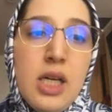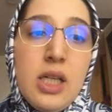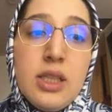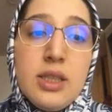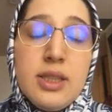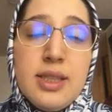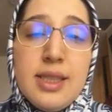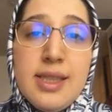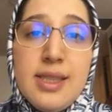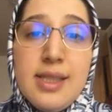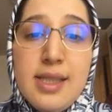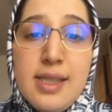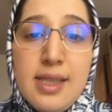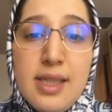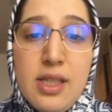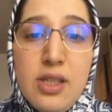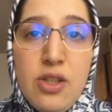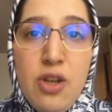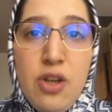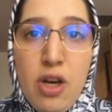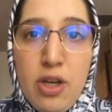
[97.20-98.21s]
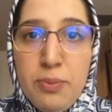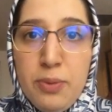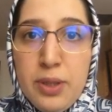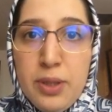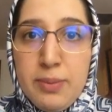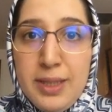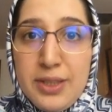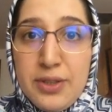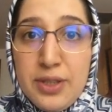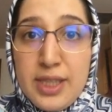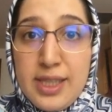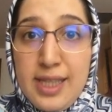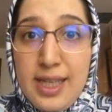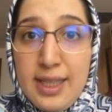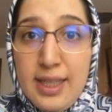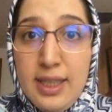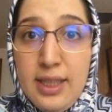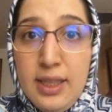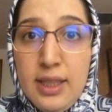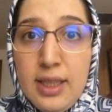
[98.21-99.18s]
This is a non-parametric
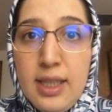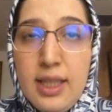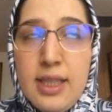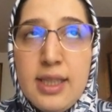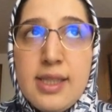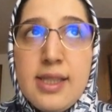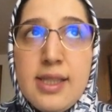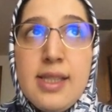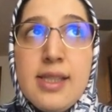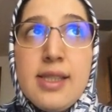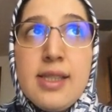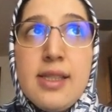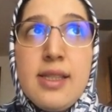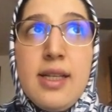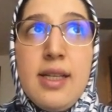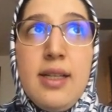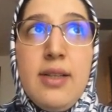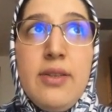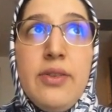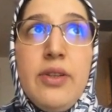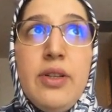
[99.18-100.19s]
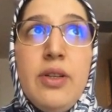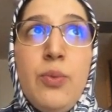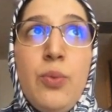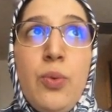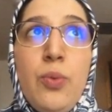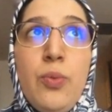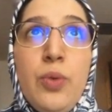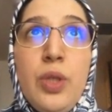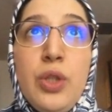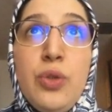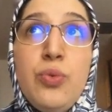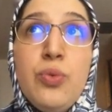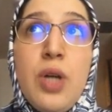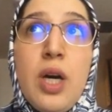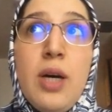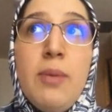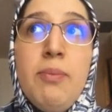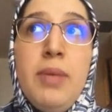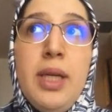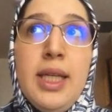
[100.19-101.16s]
setting in a sense that we do
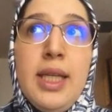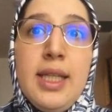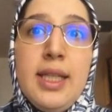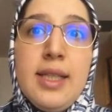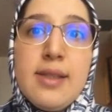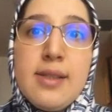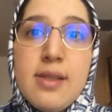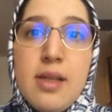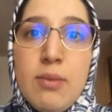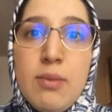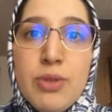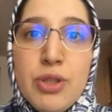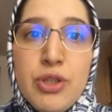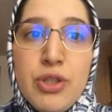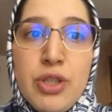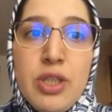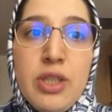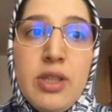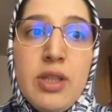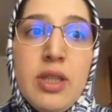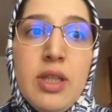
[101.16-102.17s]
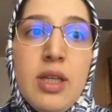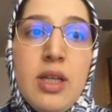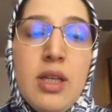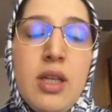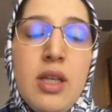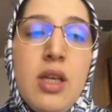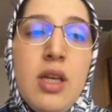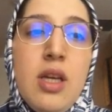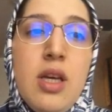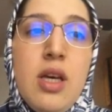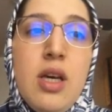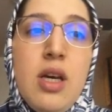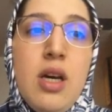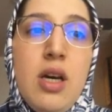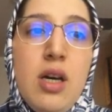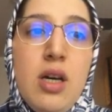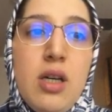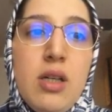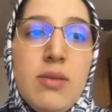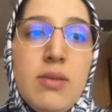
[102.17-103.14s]
not make any assumption
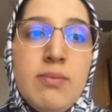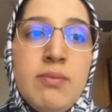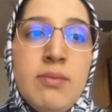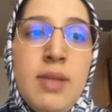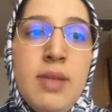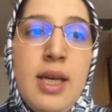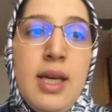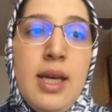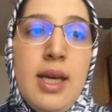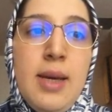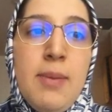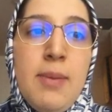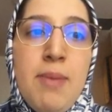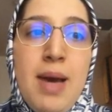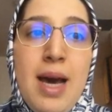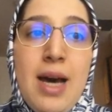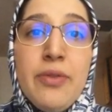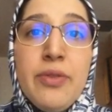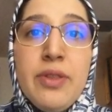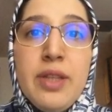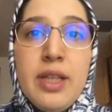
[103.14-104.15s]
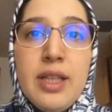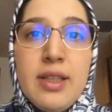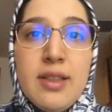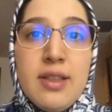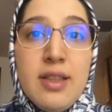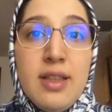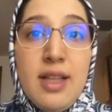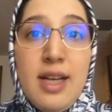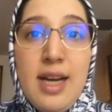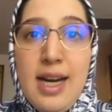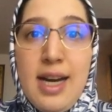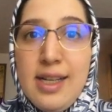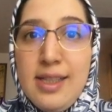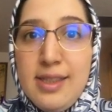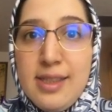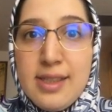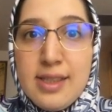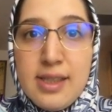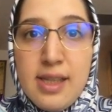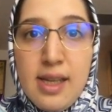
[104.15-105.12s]
about the
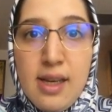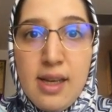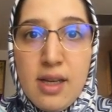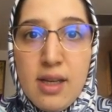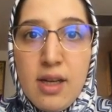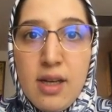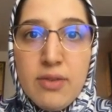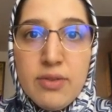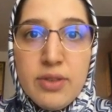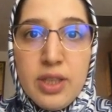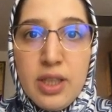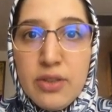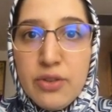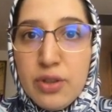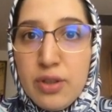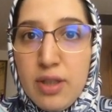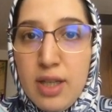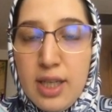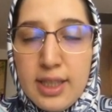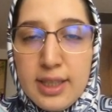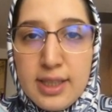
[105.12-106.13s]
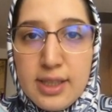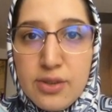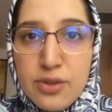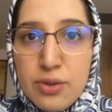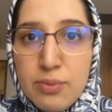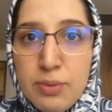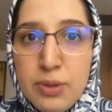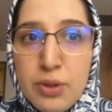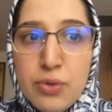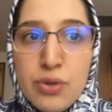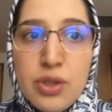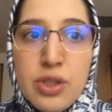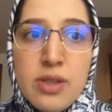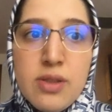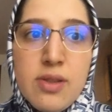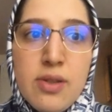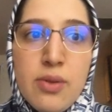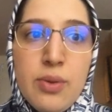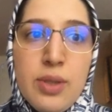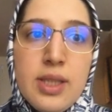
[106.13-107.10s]
class of the underlying distribution.
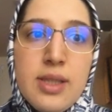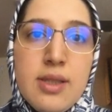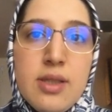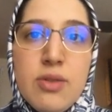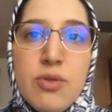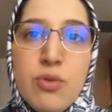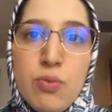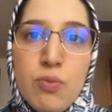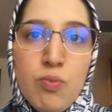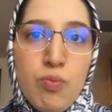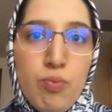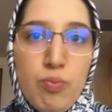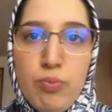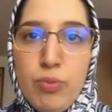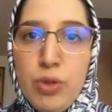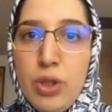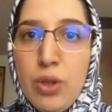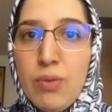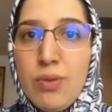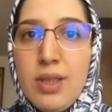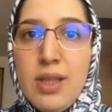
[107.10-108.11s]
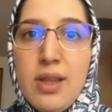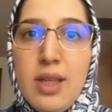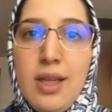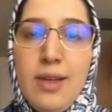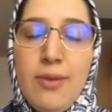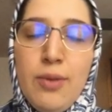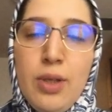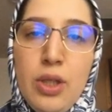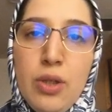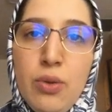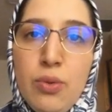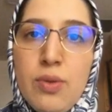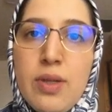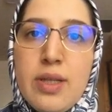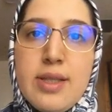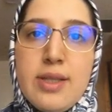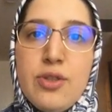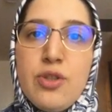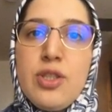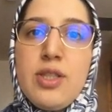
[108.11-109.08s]
So it's the only thing we know,
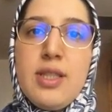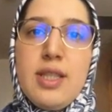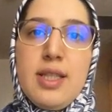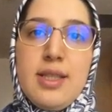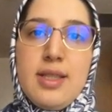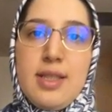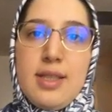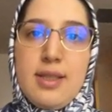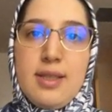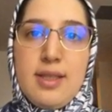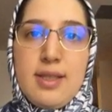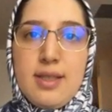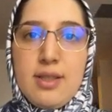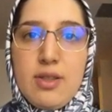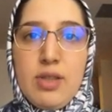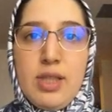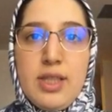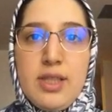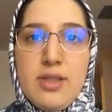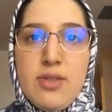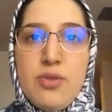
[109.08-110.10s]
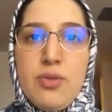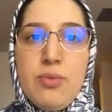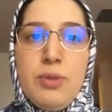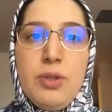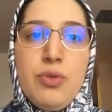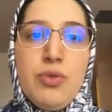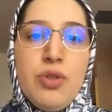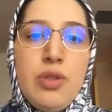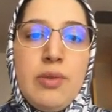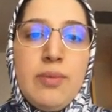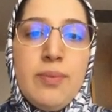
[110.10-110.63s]
it's just it's a discrete distribution.